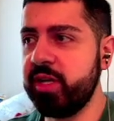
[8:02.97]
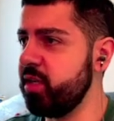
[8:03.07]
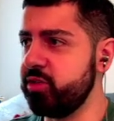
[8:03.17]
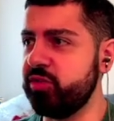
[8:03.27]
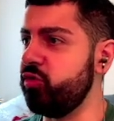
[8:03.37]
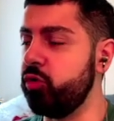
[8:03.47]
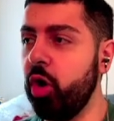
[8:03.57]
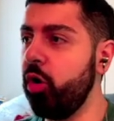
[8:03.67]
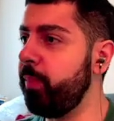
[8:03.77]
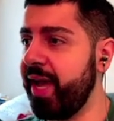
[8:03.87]
Dude, no
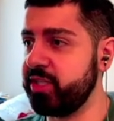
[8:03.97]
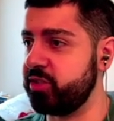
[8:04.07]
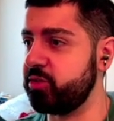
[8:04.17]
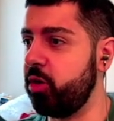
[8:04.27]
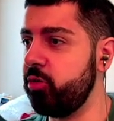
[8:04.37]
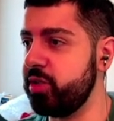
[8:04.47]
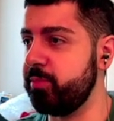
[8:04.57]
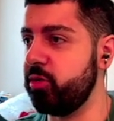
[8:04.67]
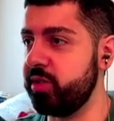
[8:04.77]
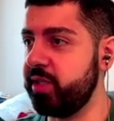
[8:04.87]
badges. Holy
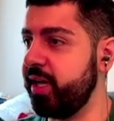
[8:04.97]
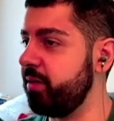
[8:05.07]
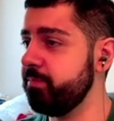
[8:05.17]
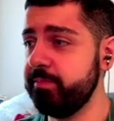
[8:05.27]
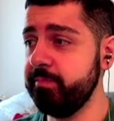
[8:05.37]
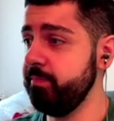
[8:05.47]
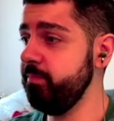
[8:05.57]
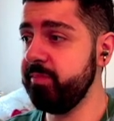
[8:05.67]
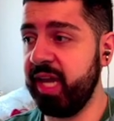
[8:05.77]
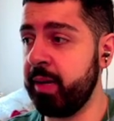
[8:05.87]
moly, yeah.
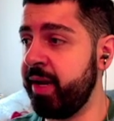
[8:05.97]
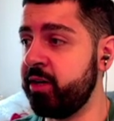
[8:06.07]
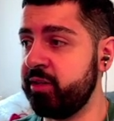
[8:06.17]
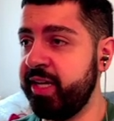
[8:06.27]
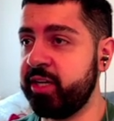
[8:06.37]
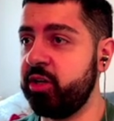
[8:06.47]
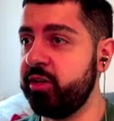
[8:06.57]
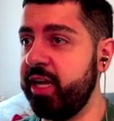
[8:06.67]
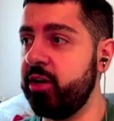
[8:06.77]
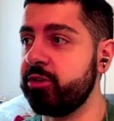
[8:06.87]
I'm out on that card.
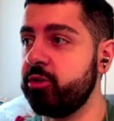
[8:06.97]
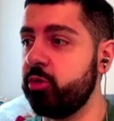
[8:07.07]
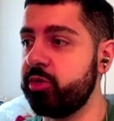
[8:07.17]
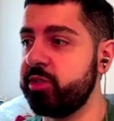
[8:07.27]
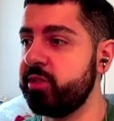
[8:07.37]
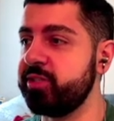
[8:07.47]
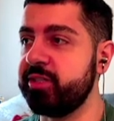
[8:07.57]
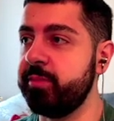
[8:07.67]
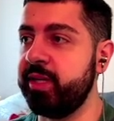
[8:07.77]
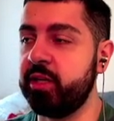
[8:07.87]
Eric Gordon, he's going to
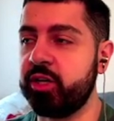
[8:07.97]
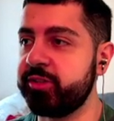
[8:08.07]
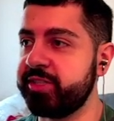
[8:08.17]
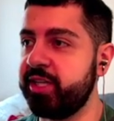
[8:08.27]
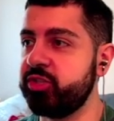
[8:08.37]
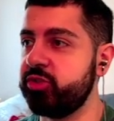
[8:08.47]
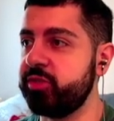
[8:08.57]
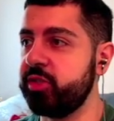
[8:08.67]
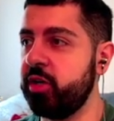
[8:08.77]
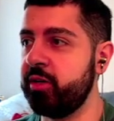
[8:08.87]
be an undersized shooting
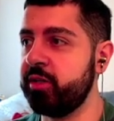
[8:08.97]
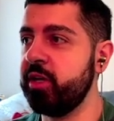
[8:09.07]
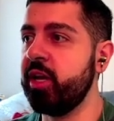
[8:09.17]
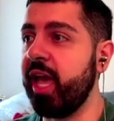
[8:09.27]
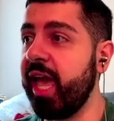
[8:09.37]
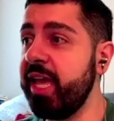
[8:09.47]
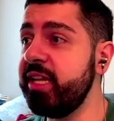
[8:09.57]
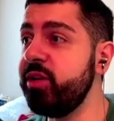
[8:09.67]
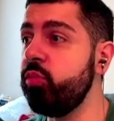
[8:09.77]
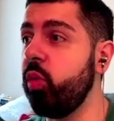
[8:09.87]
guard.
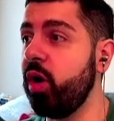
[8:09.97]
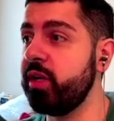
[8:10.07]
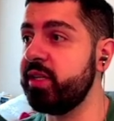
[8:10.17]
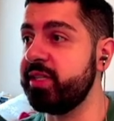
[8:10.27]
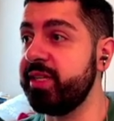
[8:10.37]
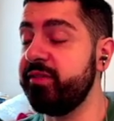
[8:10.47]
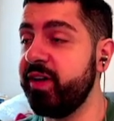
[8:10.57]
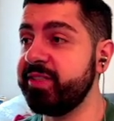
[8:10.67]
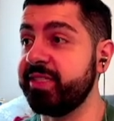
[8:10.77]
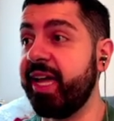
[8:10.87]
81
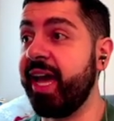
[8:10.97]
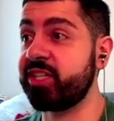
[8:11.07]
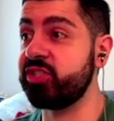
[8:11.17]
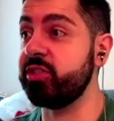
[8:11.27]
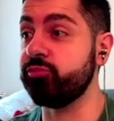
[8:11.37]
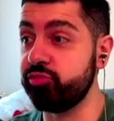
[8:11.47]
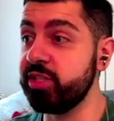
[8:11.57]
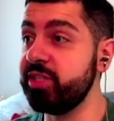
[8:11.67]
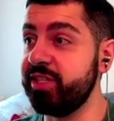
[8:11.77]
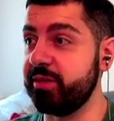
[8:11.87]
defense is actually
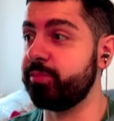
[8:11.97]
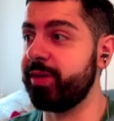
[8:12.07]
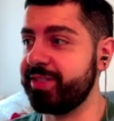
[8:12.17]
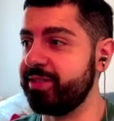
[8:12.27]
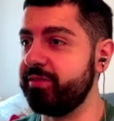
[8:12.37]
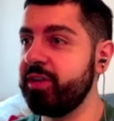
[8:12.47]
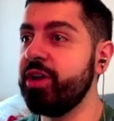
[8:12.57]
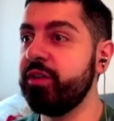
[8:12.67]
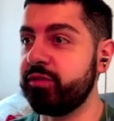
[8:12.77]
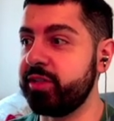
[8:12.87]
really impressive
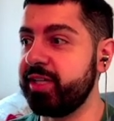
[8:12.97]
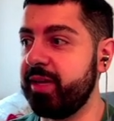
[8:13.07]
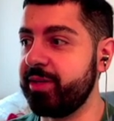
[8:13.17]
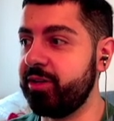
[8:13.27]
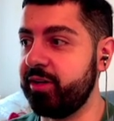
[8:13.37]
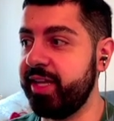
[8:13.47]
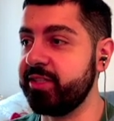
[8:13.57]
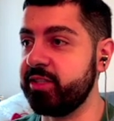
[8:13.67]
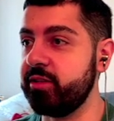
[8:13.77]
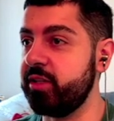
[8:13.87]
for a diamond card. That is
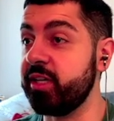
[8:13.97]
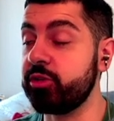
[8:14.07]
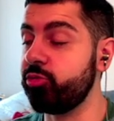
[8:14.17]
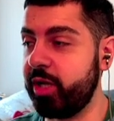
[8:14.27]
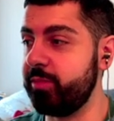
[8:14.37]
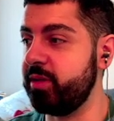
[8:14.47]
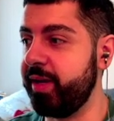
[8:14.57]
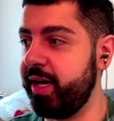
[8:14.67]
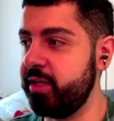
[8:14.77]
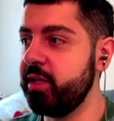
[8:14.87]
incredibly
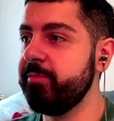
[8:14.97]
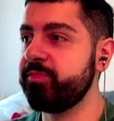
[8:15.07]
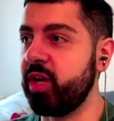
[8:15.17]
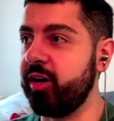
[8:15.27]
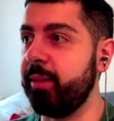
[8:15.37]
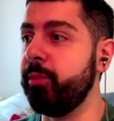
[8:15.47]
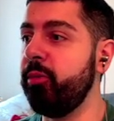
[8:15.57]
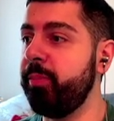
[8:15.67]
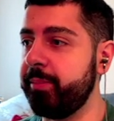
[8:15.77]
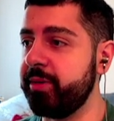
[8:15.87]
bad. All right, Mo
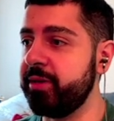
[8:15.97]
Bamba.